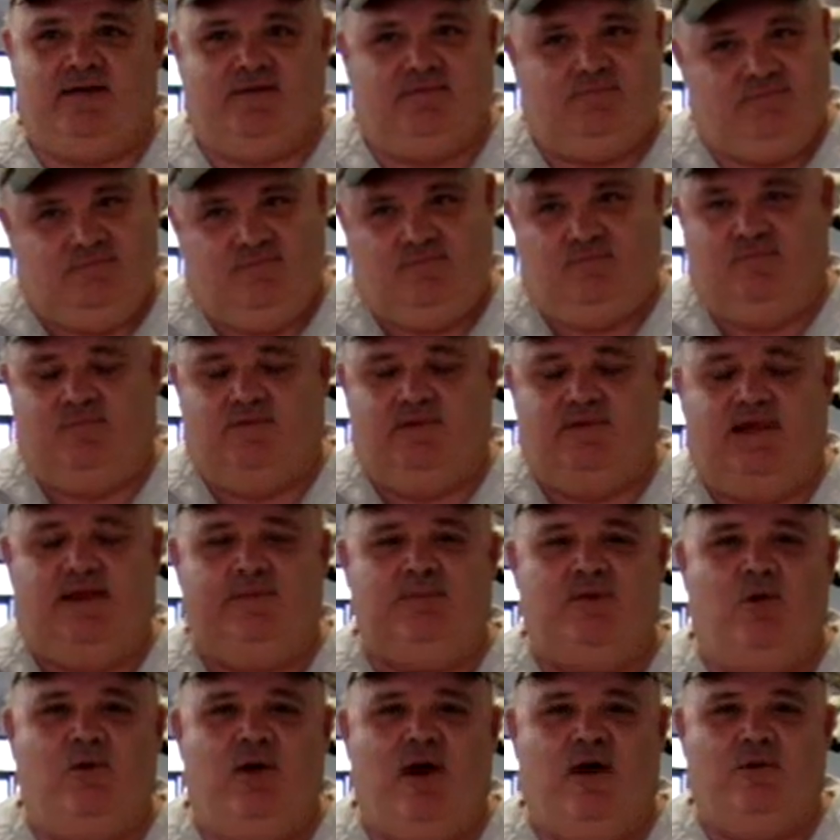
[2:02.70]
and let
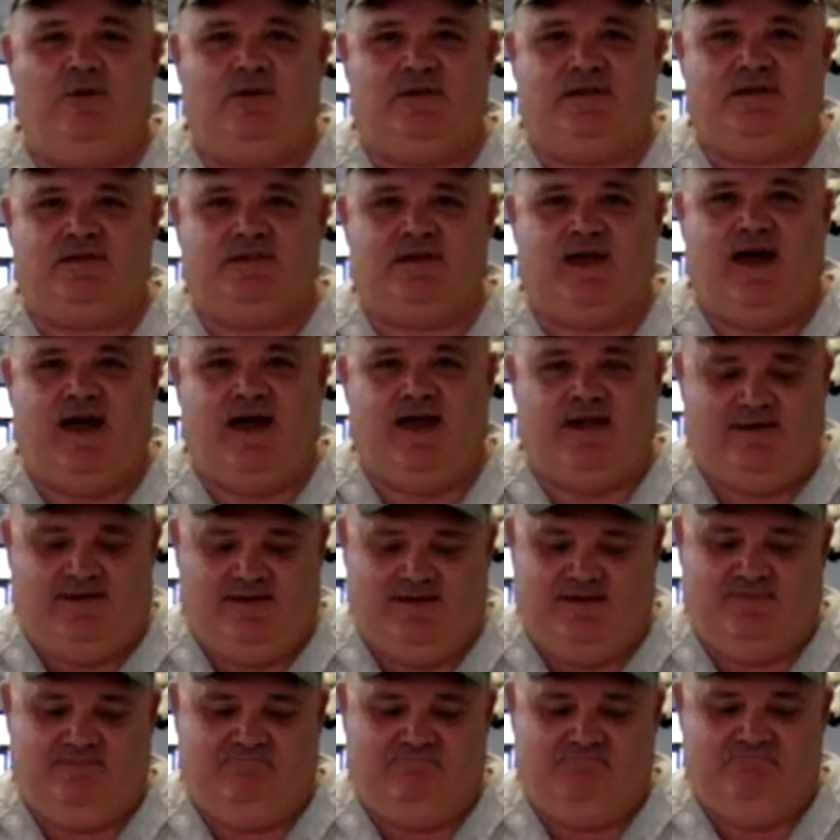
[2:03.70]
it go out with the tide.
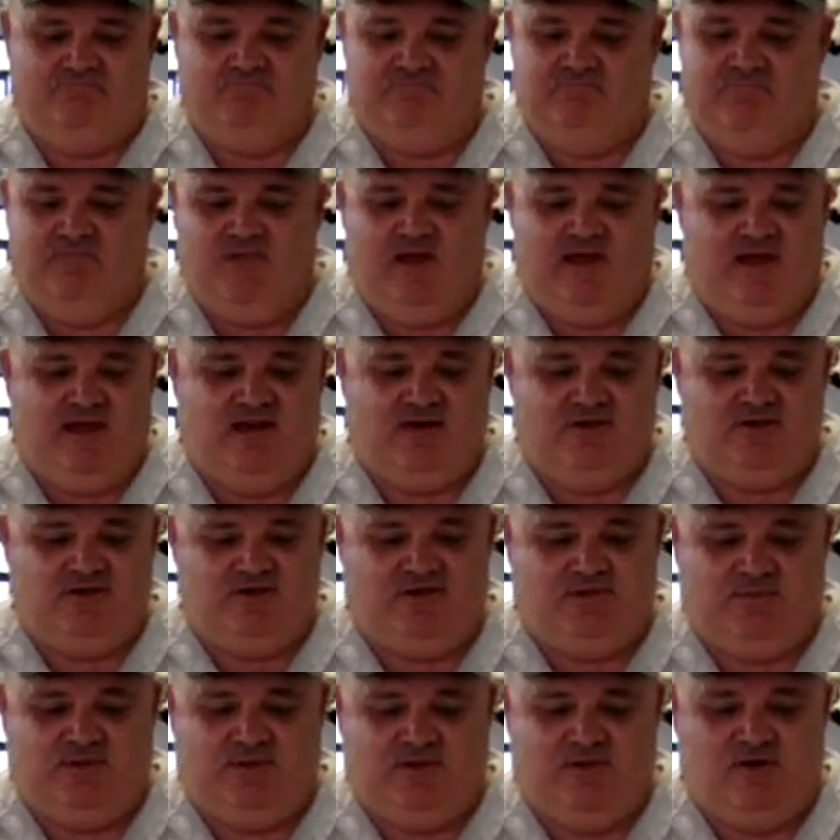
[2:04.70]
And you
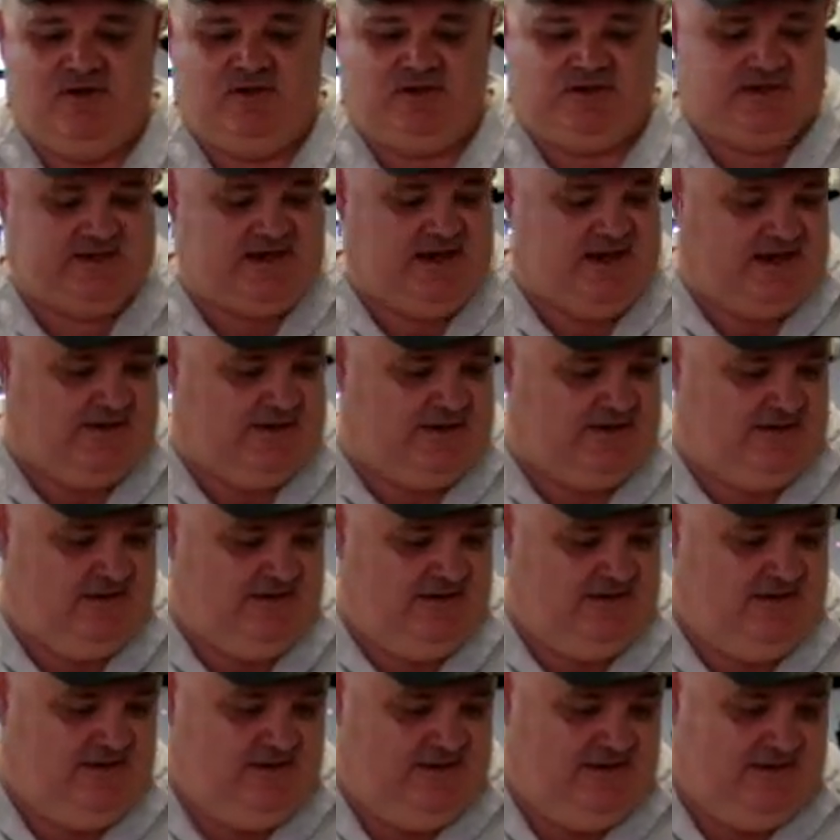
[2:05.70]
should be all set.
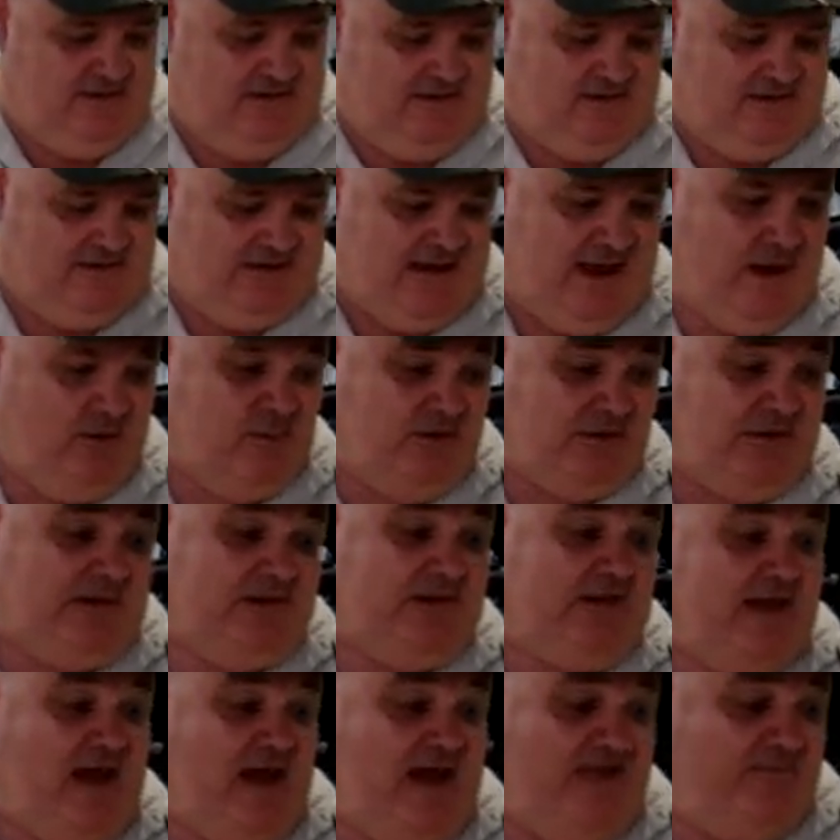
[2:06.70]
Now with
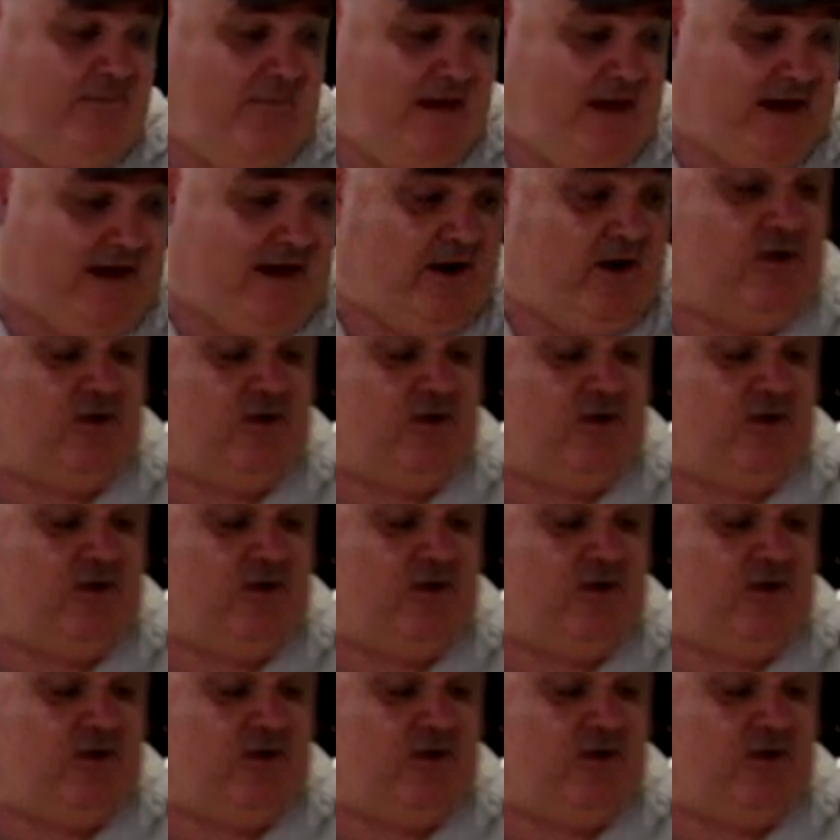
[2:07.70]
the live bait, I